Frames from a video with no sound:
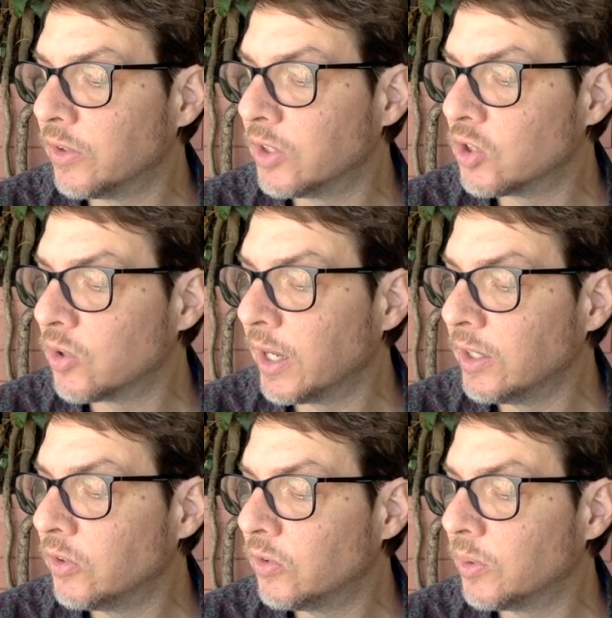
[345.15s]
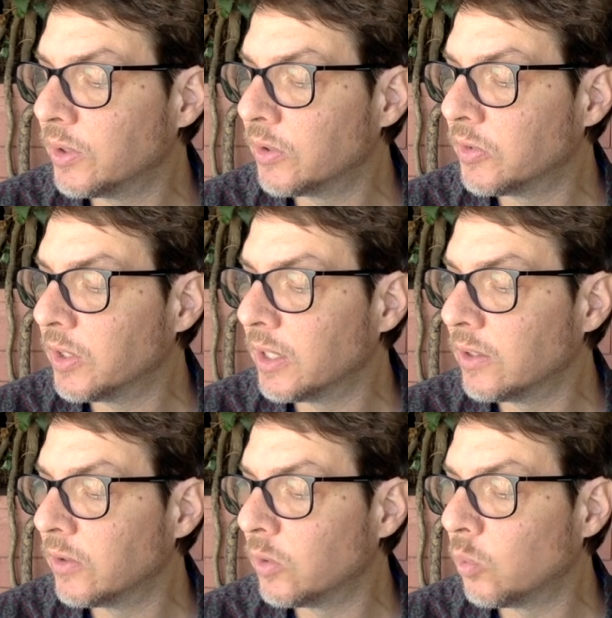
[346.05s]
that tried to
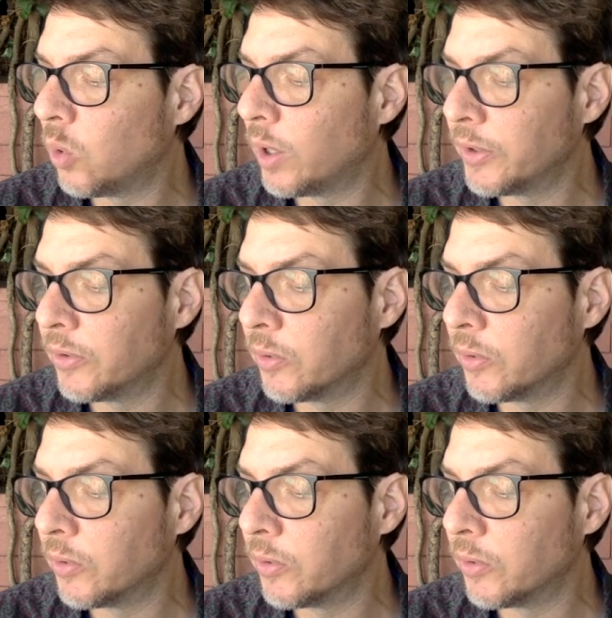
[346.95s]
understand the water